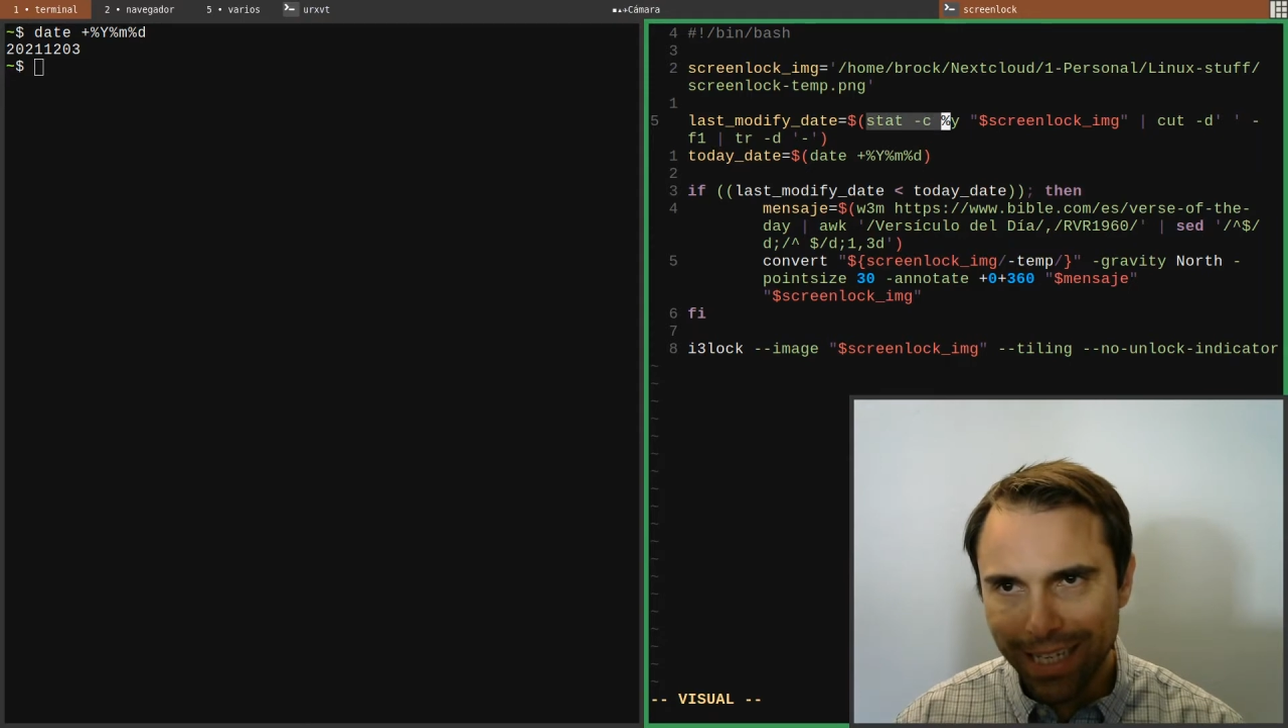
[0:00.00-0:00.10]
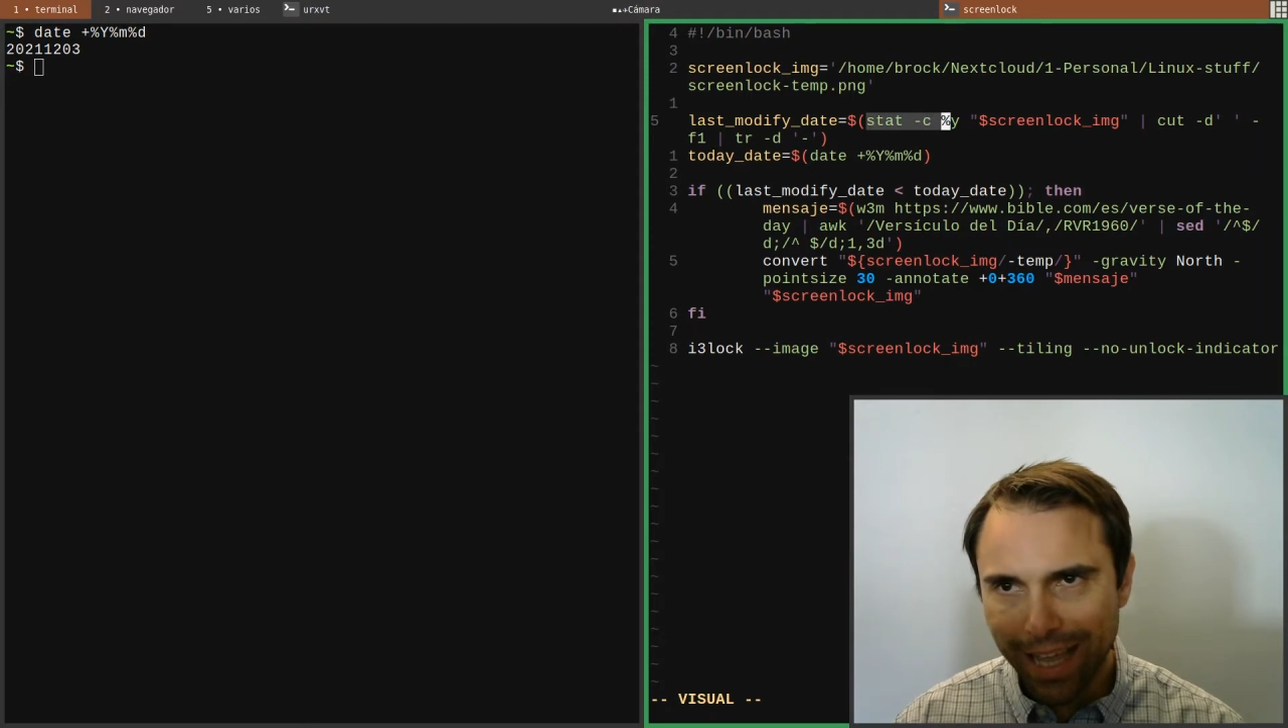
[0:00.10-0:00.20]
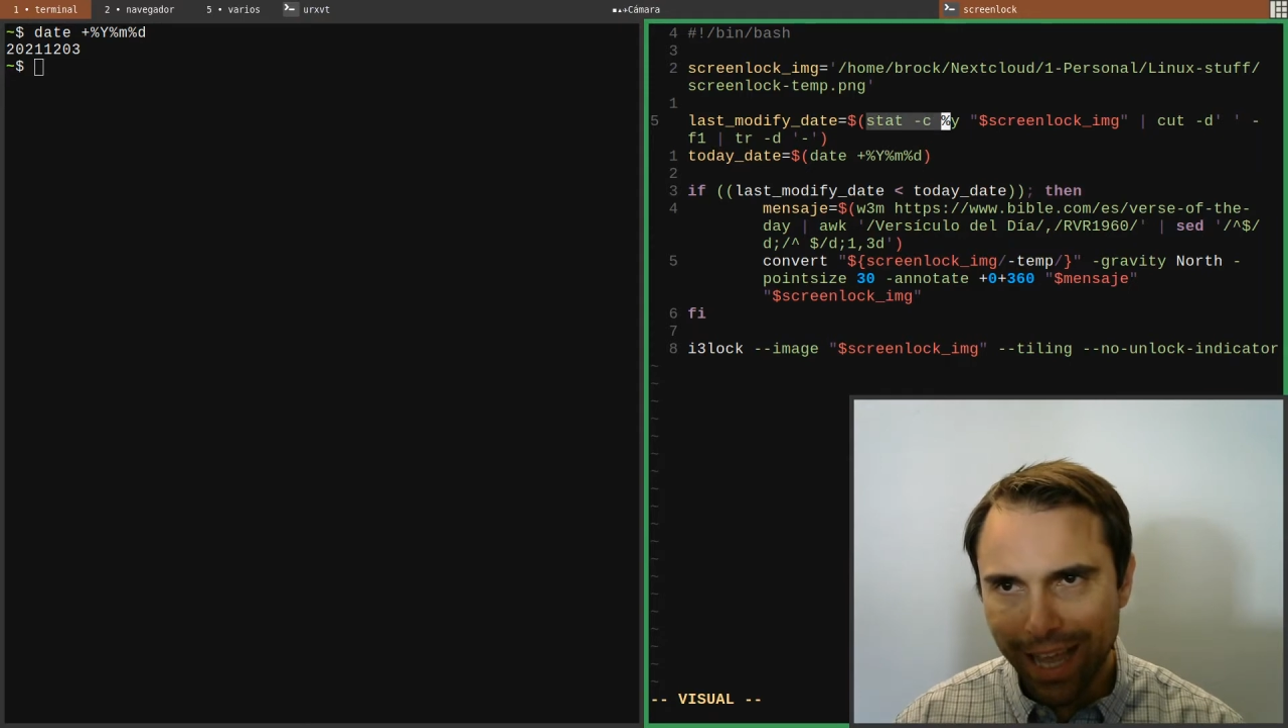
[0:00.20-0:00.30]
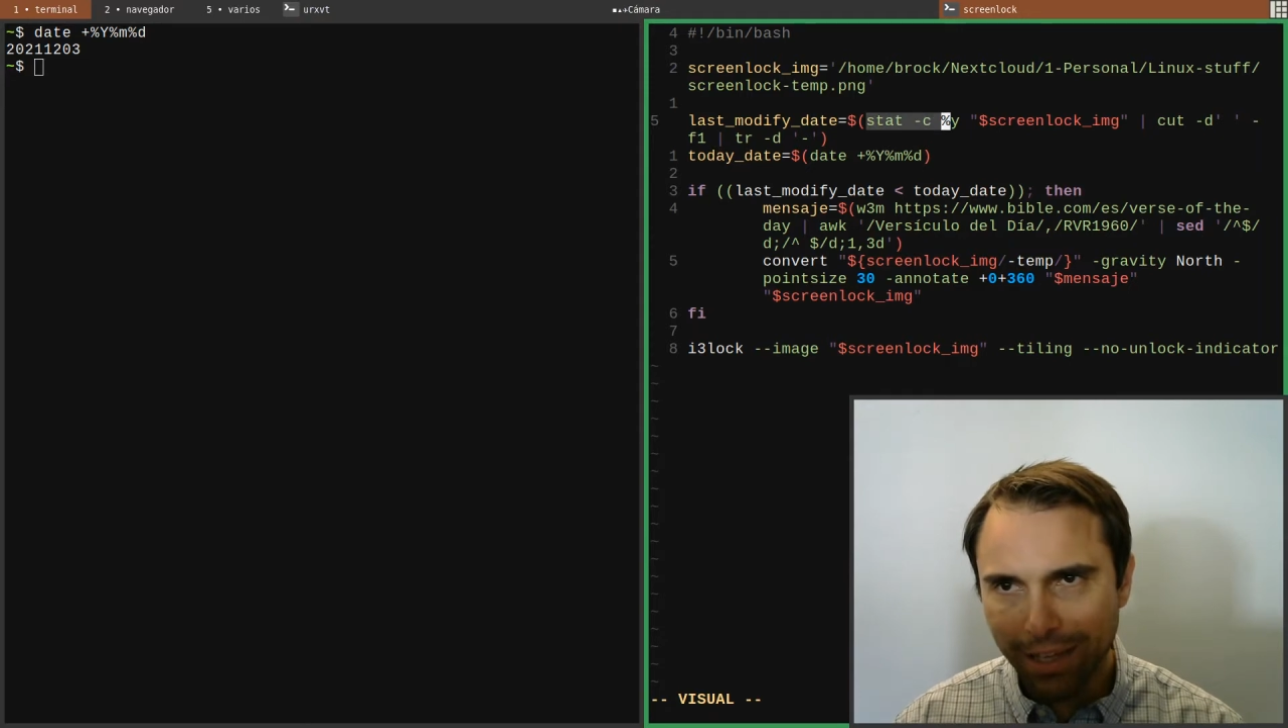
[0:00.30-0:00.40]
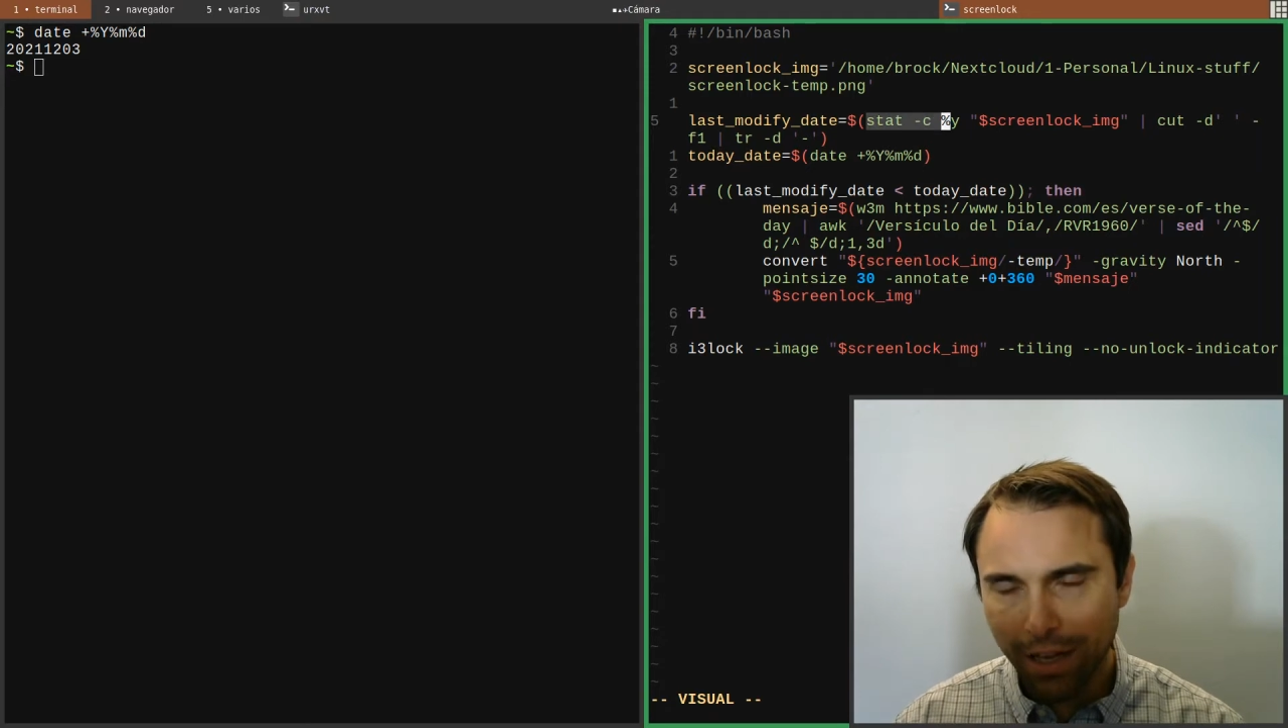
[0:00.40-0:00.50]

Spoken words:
that